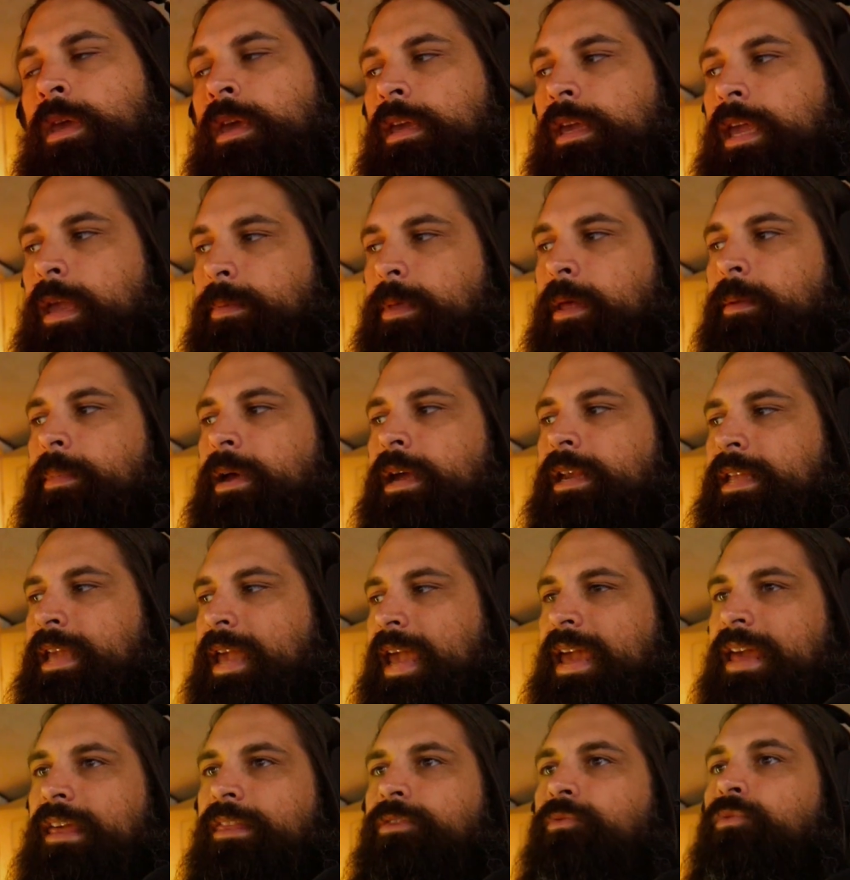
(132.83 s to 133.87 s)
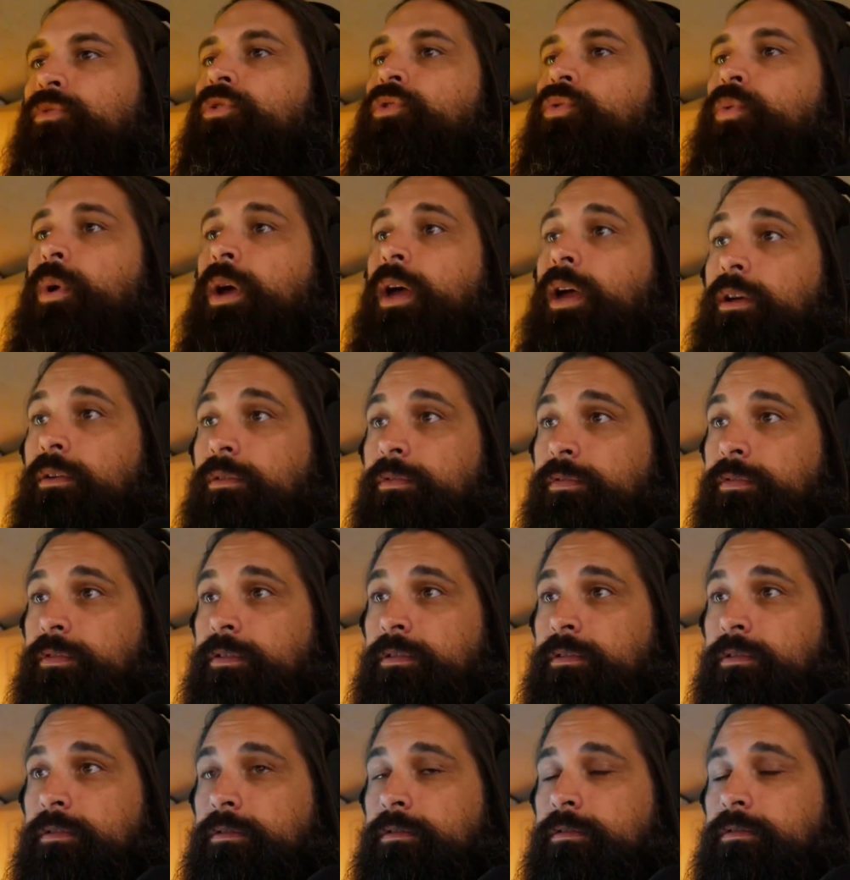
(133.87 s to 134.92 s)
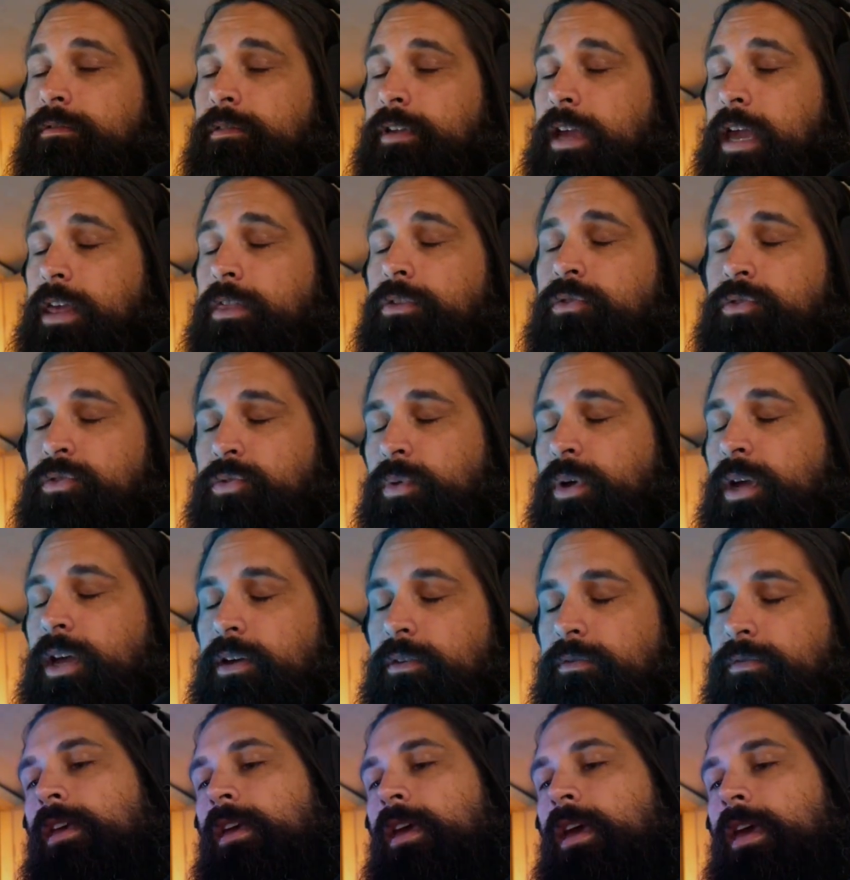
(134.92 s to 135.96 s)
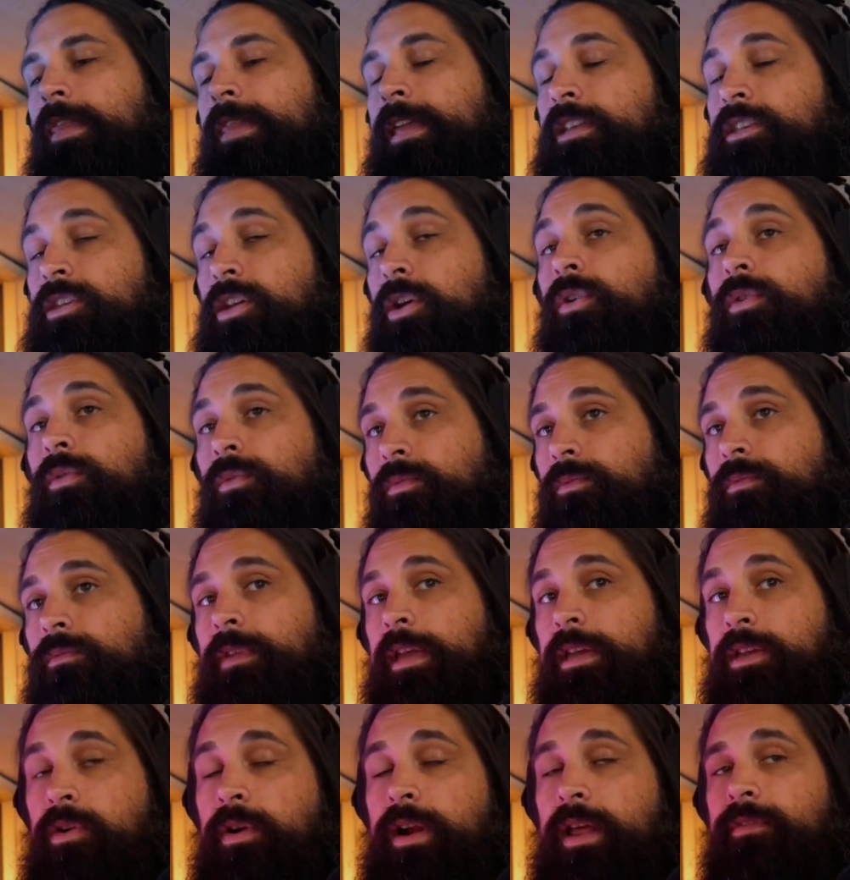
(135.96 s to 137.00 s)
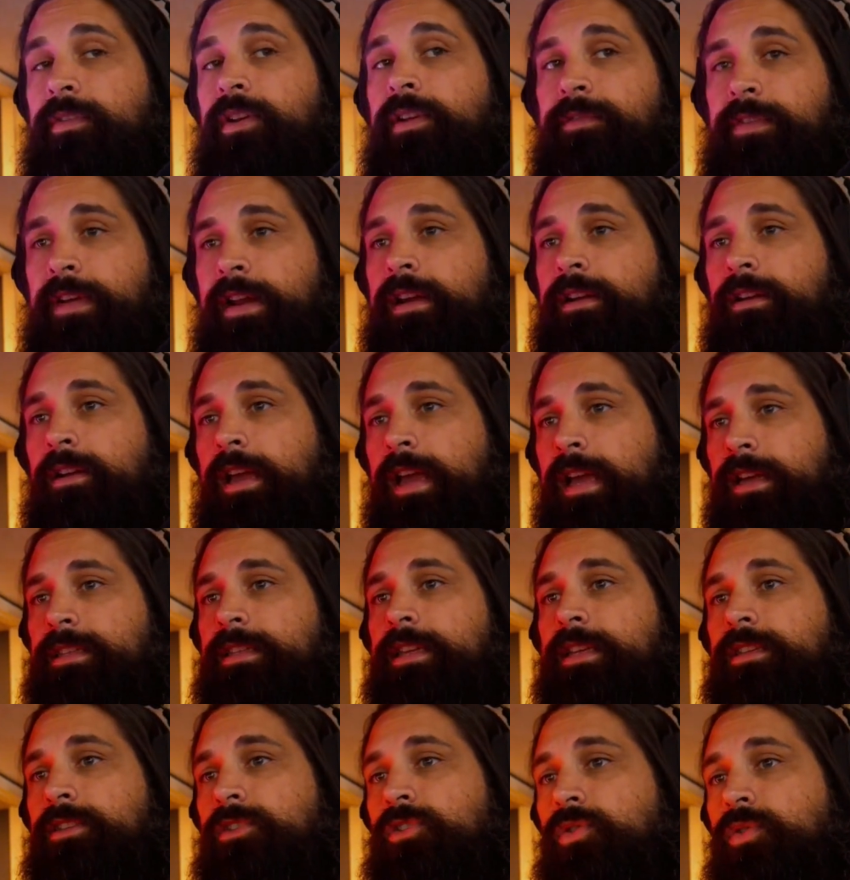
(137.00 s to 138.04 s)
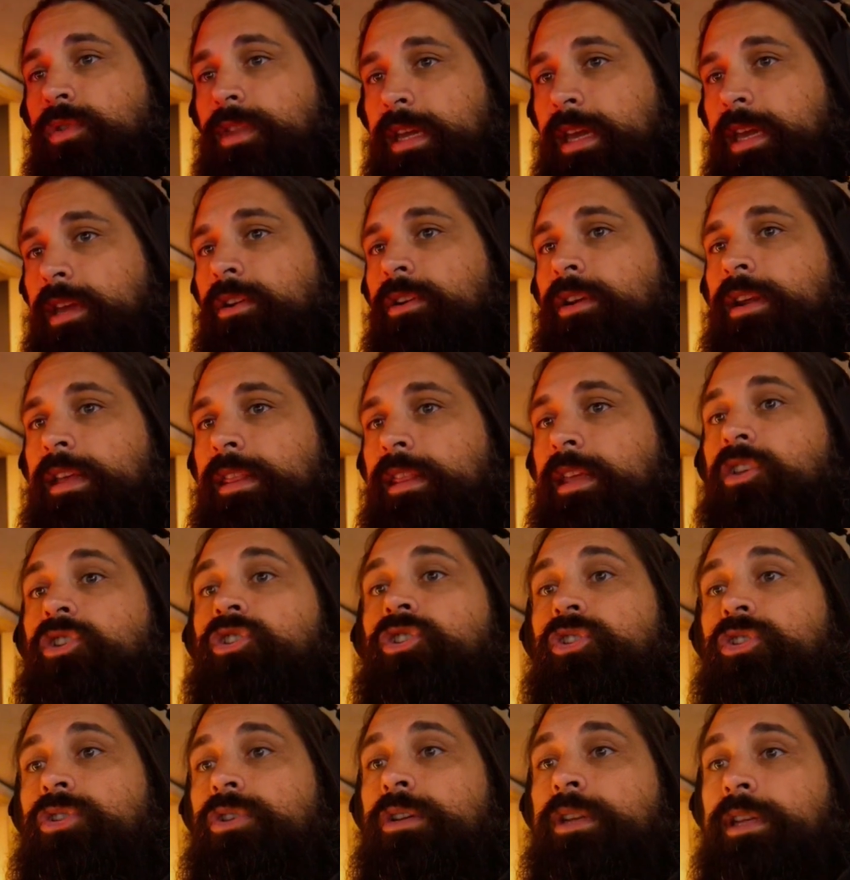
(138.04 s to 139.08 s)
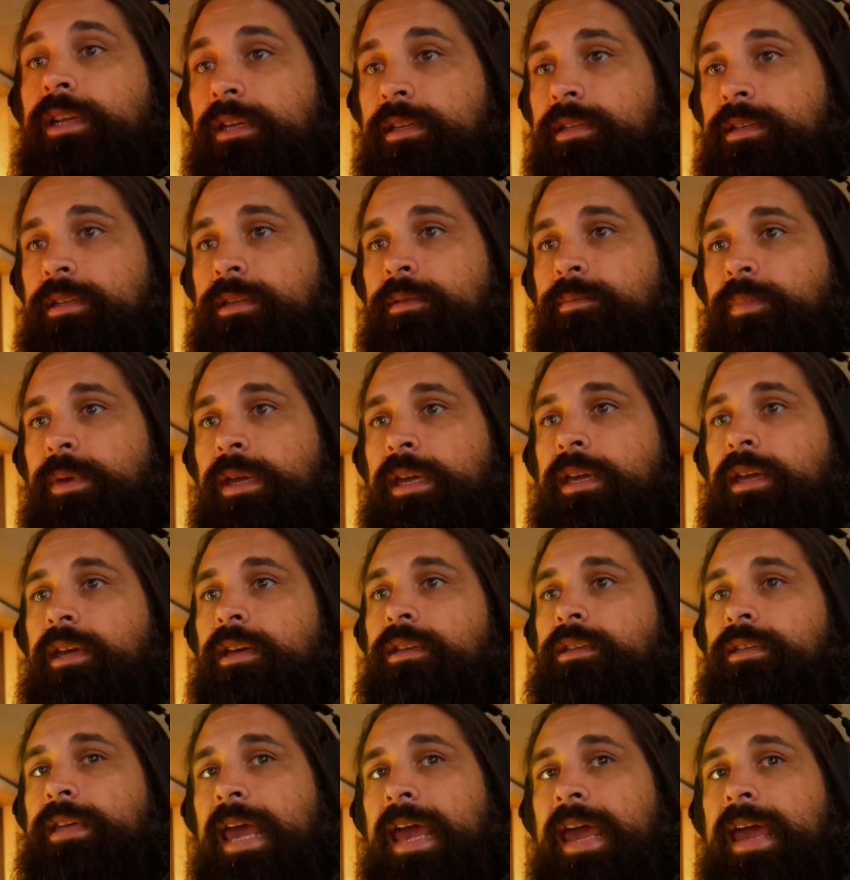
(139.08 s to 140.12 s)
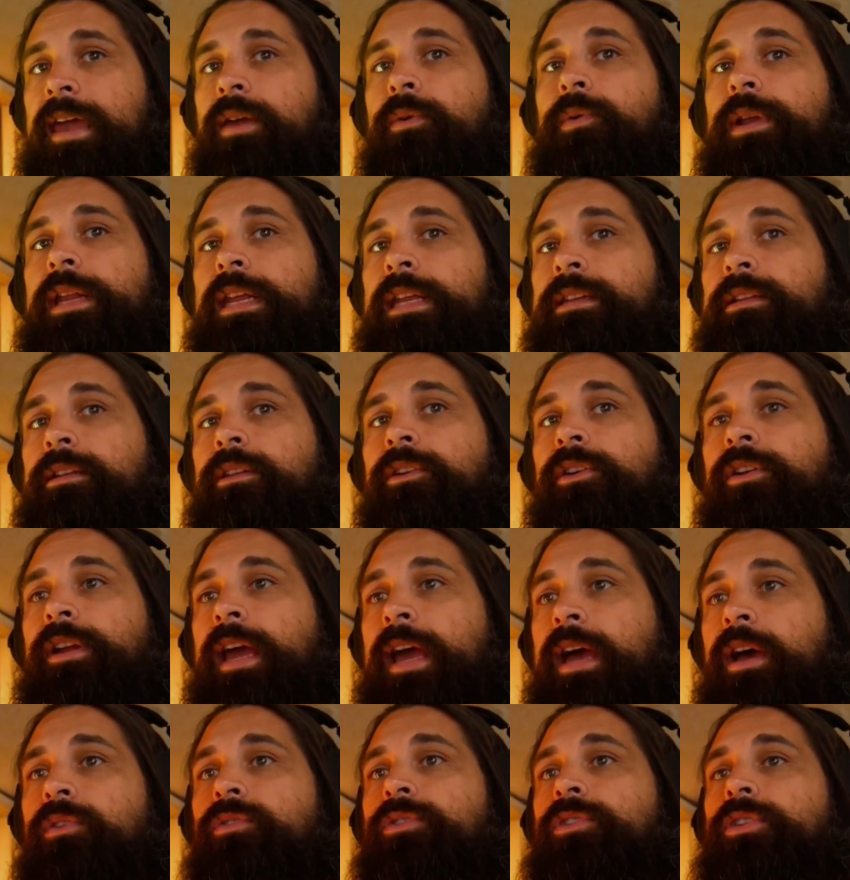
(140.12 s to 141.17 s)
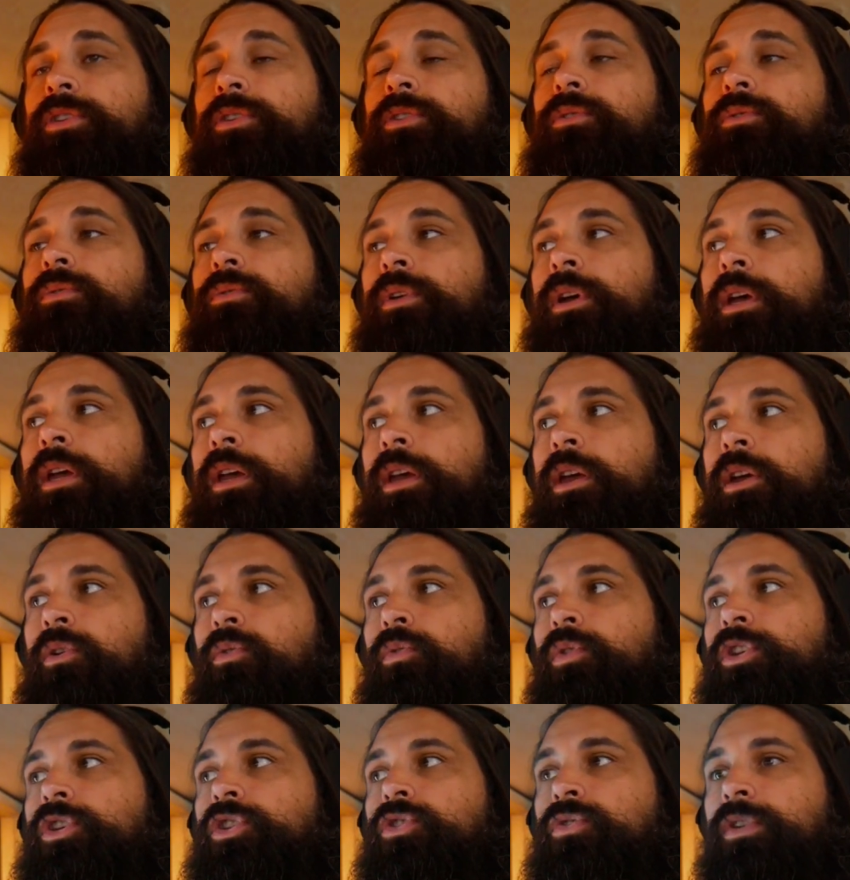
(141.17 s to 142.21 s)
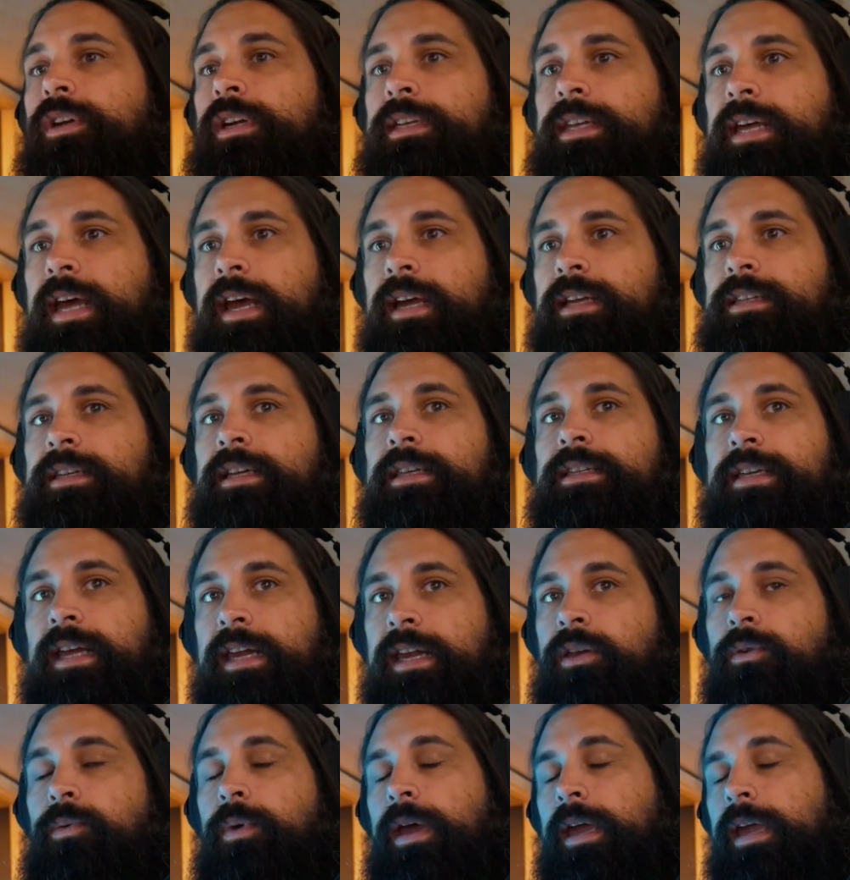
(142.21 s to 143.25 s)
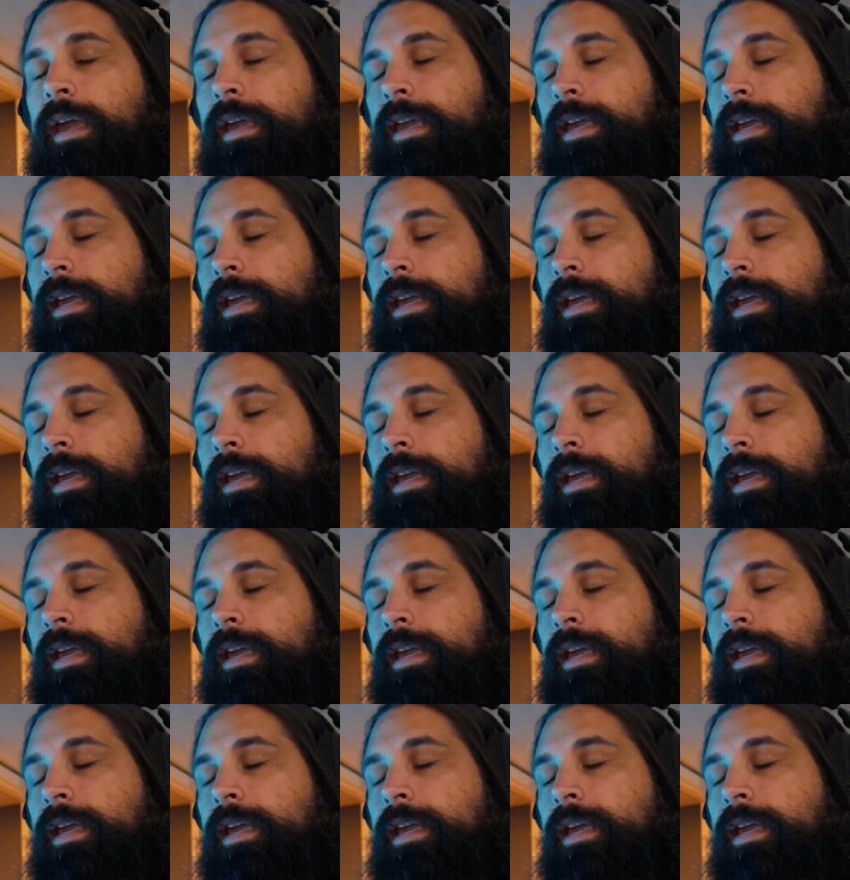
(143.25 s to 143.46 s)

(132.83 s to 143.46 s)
Keep that in mind, K through 12. K through 12, and they don't have unfettered access to the internet, and they shouldn't, because A, we need to learn how to restrict access anyway.